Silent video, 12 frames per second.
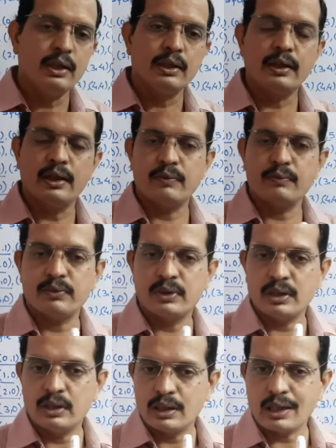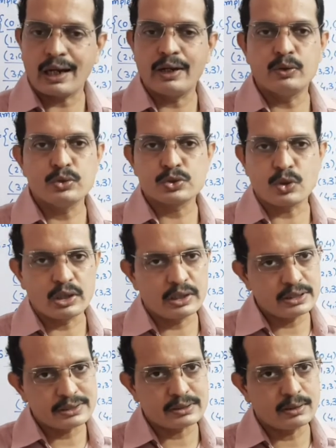Therefore try to solve
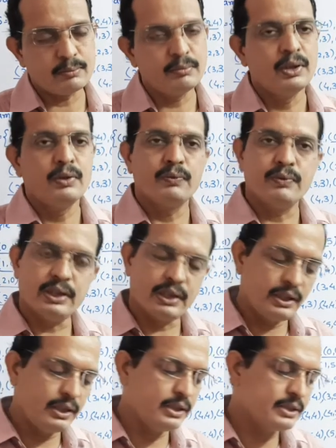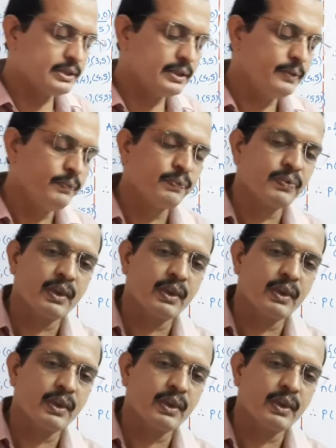this sum, very easy.